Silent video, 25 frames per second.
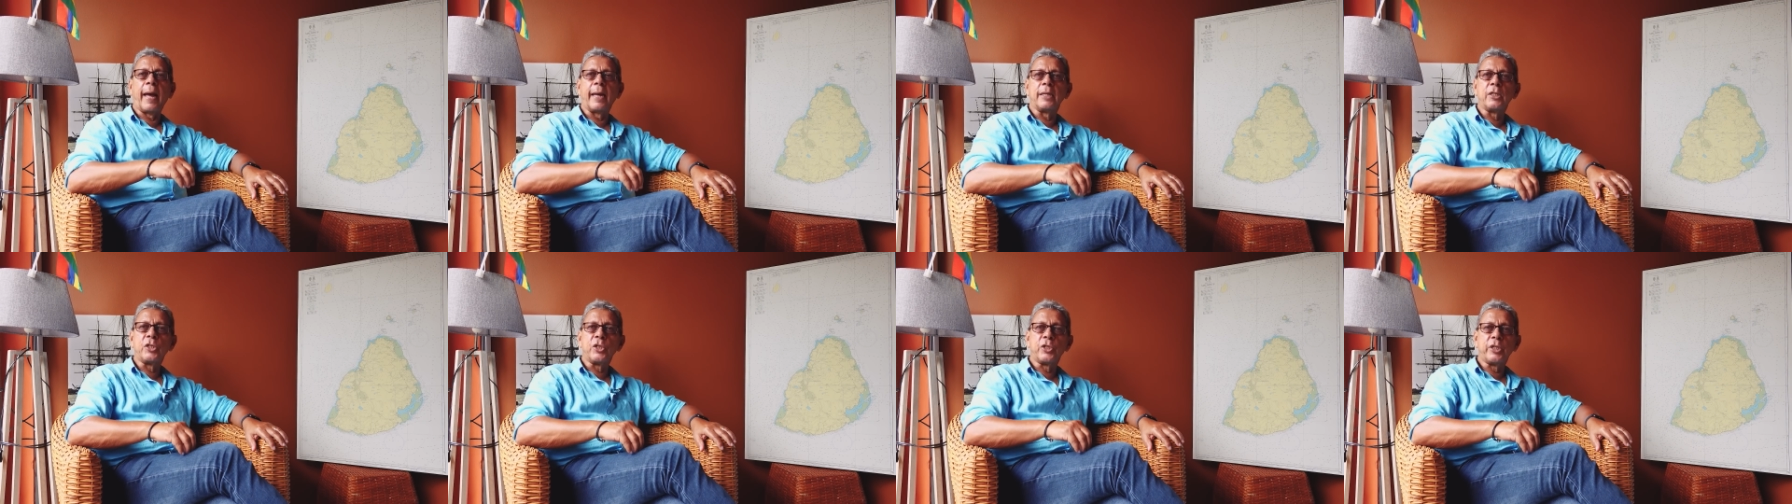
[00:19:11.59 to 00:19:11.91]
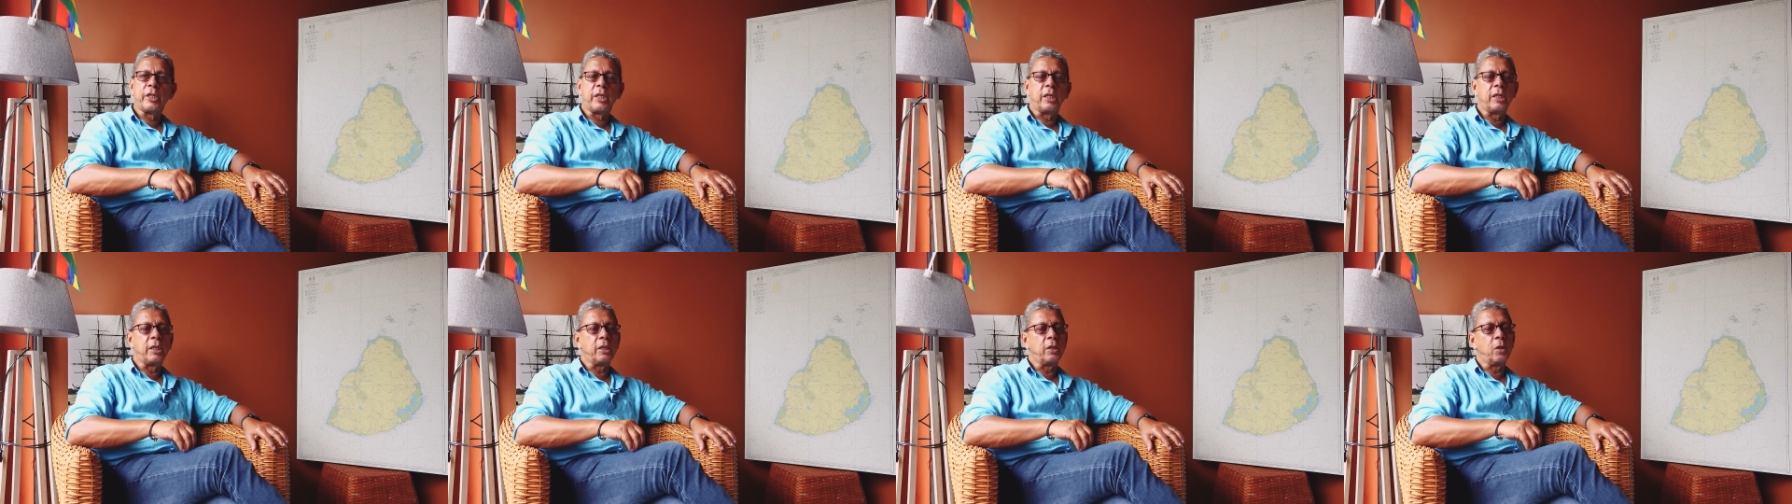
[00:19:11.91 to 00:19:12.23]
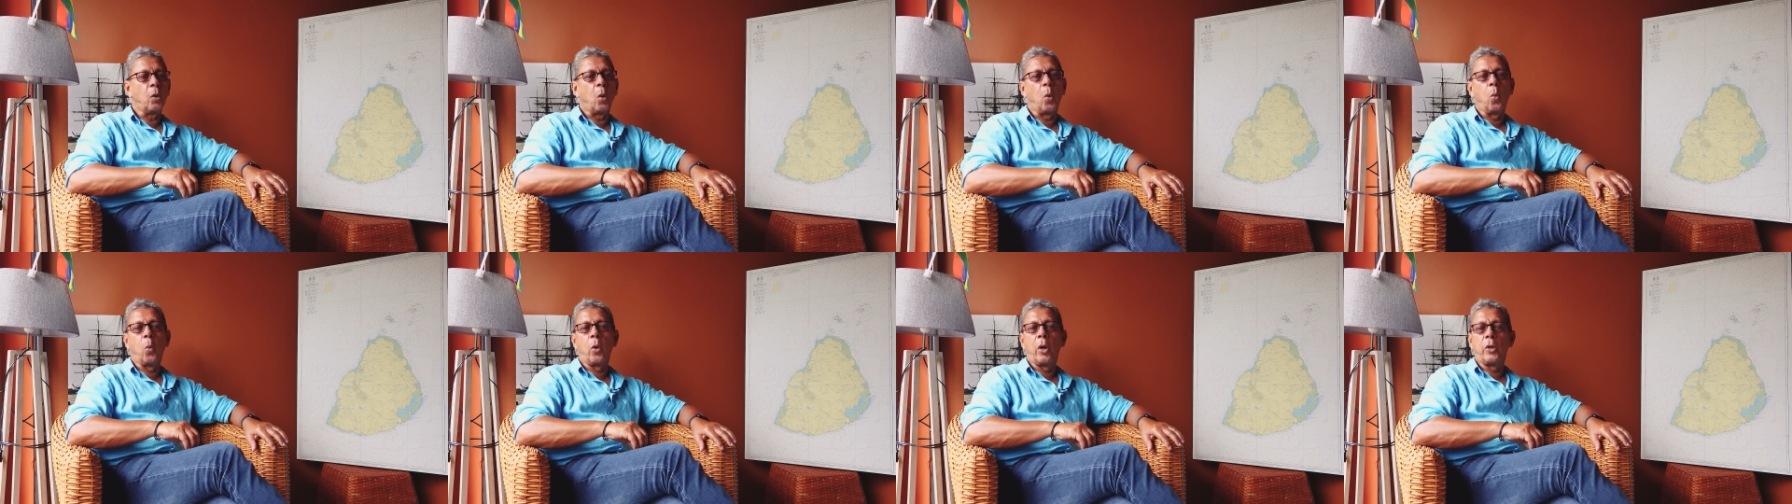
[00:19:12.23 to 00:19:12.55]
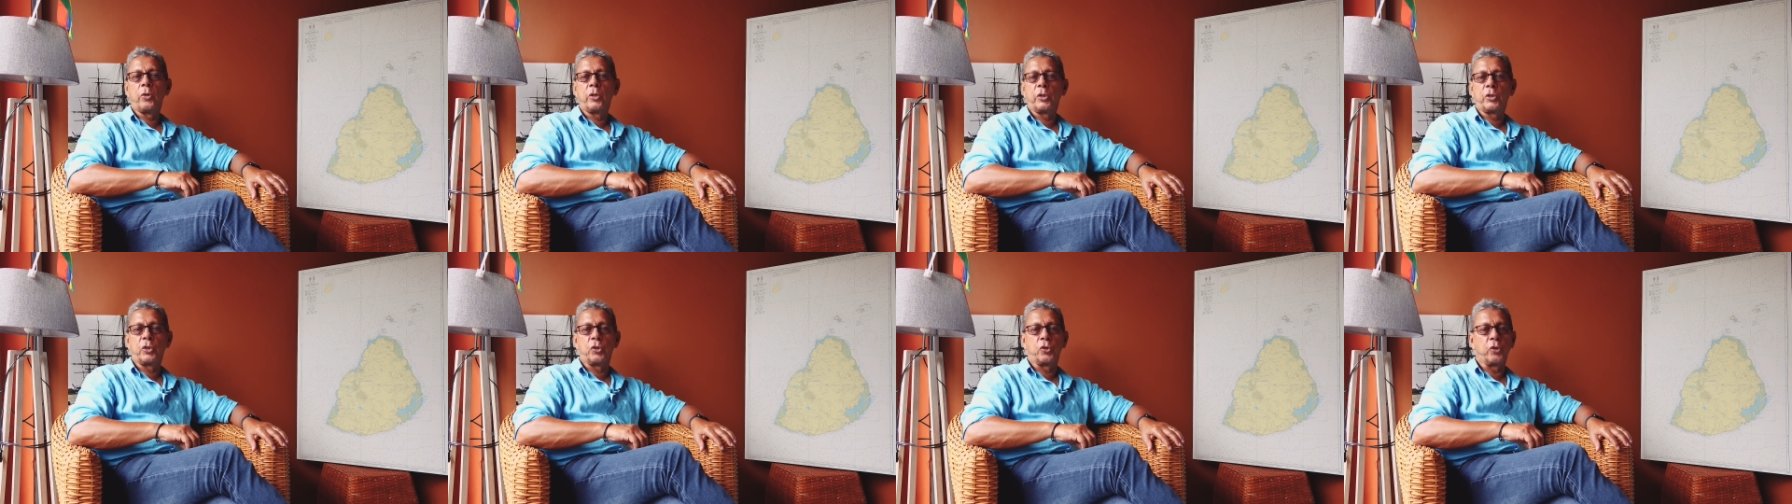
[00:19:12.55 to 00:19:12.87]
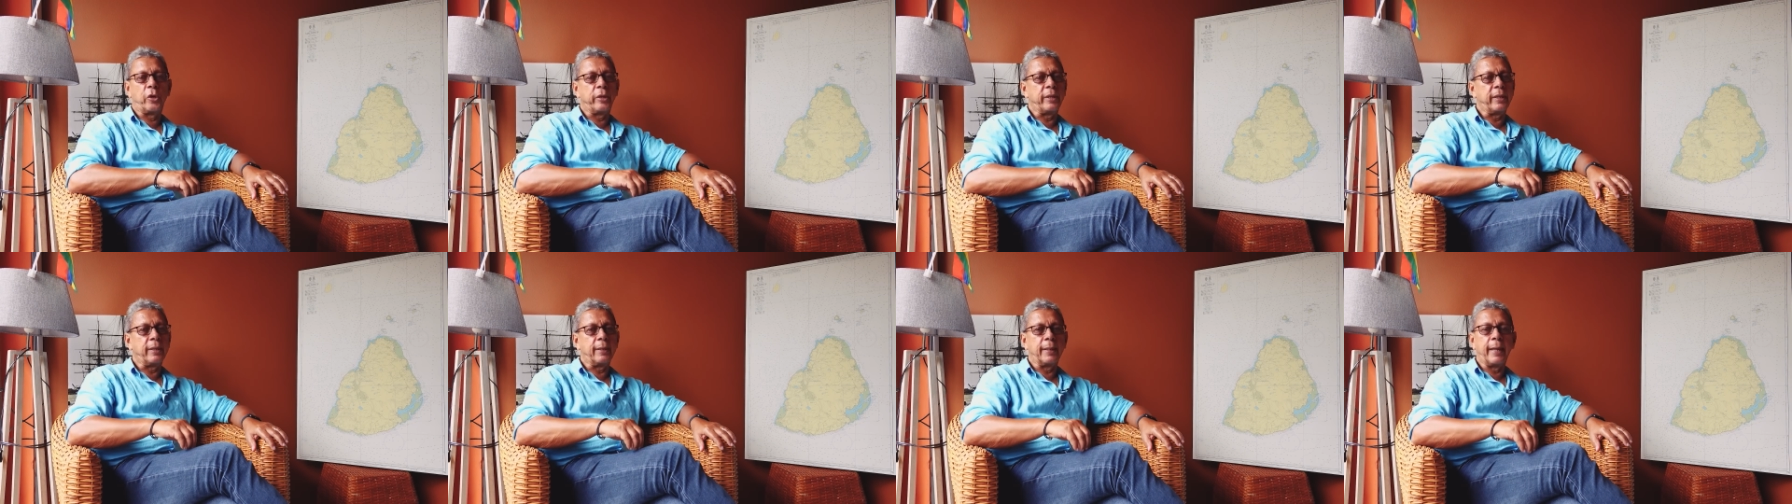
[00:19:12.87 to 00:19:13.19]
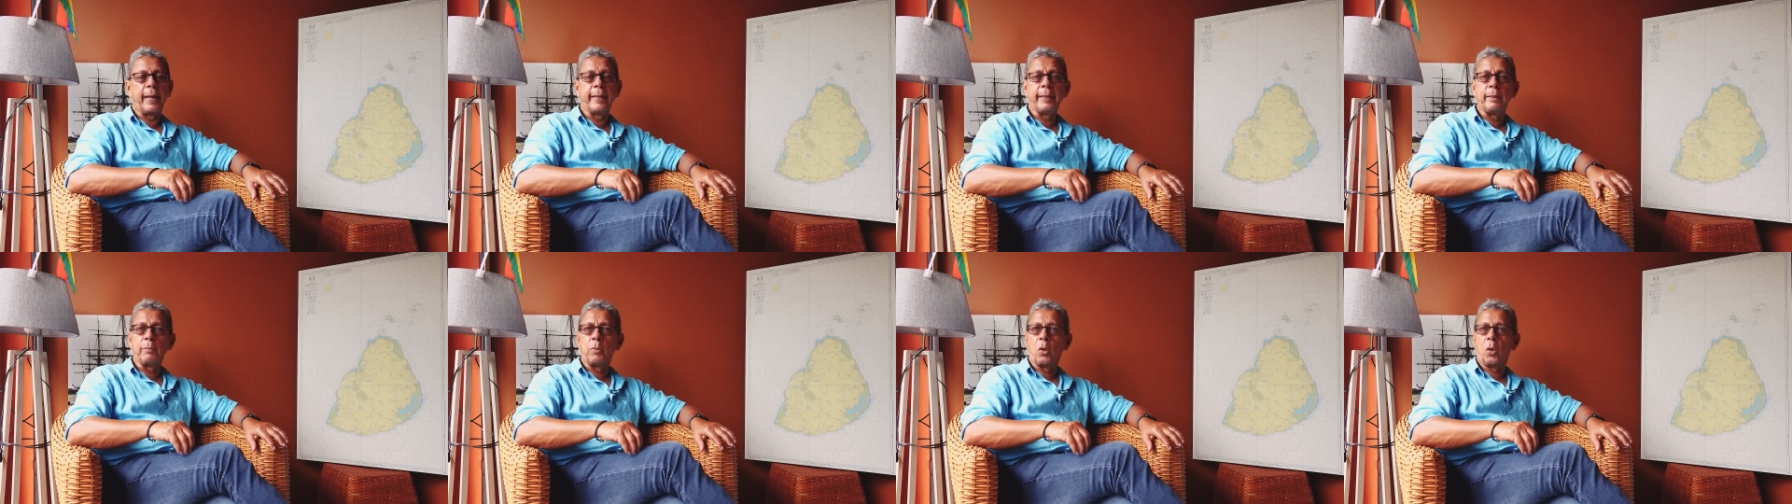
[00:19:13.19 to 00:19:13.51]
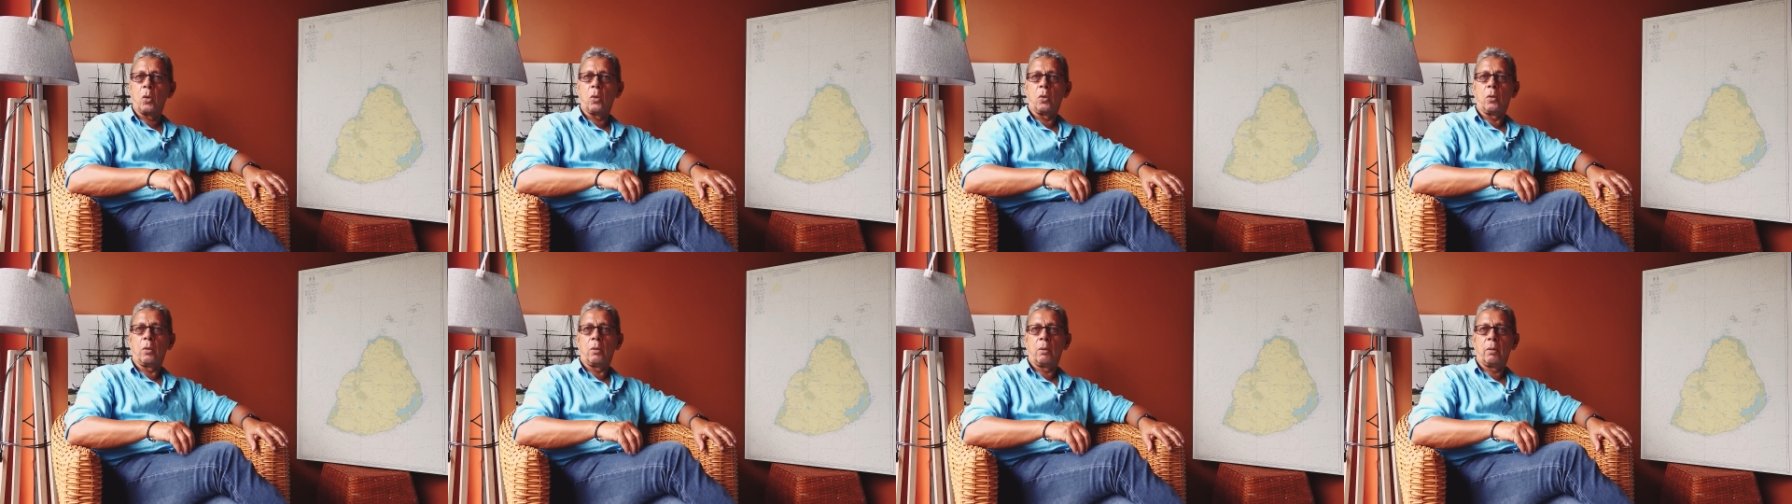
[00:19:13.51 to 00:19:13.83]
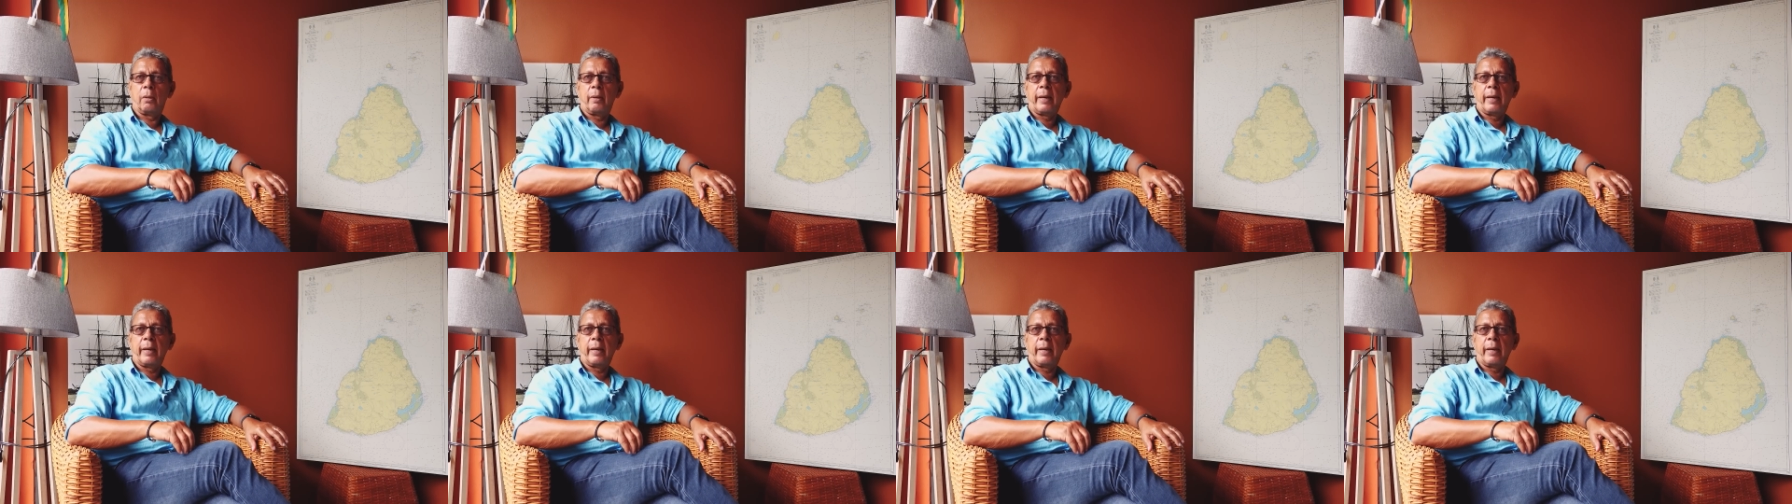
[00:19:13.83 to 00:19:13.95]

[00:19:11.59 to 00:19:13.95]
engine were not running anymore,